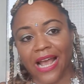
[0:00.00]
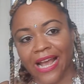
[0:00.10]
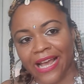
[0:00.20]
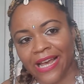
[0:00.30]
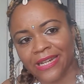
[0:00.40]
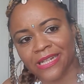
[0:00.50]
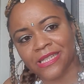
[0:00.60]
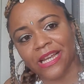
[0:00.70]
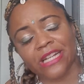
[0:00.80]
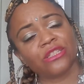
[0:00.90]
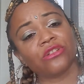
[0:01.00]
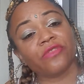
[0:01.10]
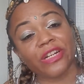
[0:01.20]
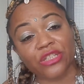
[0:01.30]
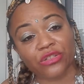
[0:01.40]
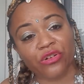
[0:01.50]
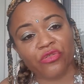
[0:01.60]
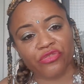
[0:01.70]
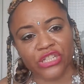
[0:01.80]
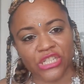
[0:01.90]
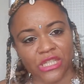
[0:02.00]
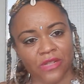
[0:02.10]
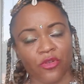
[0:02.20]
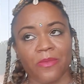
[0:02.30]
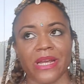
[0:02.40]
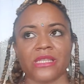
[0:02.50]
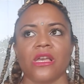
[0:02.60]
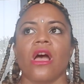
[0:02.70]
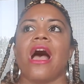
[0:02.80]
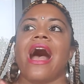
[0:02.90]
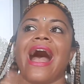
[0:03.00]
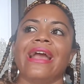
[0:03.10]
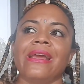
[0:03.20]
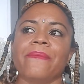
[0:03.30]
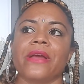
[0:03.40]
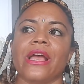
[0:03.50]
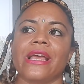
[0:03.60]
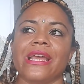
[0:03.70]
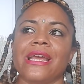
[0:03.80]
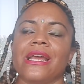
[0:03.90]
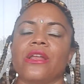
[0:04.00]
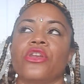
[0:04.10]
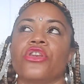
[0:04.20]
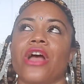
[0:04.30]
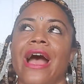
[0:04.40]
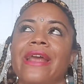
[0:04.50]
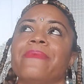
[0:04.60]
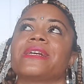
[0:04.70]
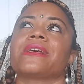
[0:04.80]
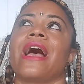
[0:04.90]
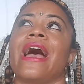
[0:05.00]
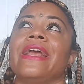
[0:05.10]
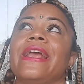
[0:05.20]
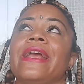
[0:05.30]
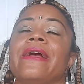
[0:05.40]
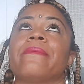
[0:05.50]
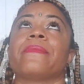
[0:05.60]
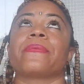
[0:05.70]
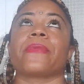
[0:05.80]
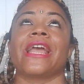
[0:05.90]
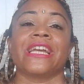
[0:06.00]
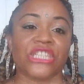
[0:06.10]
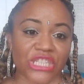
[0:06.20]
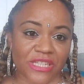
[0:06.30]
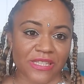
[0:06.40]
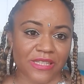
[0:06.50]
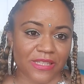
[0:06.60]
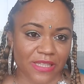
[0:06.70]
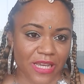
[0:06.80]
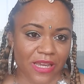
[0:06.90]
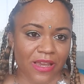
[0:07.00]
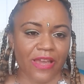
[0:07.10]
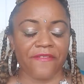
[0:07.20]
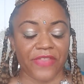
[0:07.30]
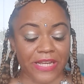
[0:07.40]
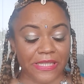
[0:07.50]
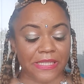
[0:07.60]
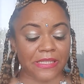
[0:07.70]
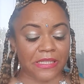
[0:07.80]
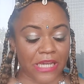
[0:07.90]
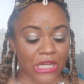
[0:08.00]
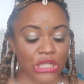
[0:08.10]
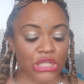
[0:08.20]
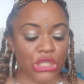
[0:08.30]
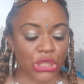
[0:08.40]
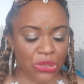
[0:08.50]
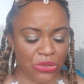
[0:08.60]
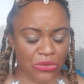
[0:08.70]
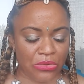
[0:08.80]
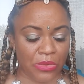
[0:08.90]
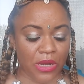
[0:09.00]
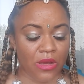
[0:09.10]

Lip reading: And it's an interracial Regency romance. I am anxious to see if they stick to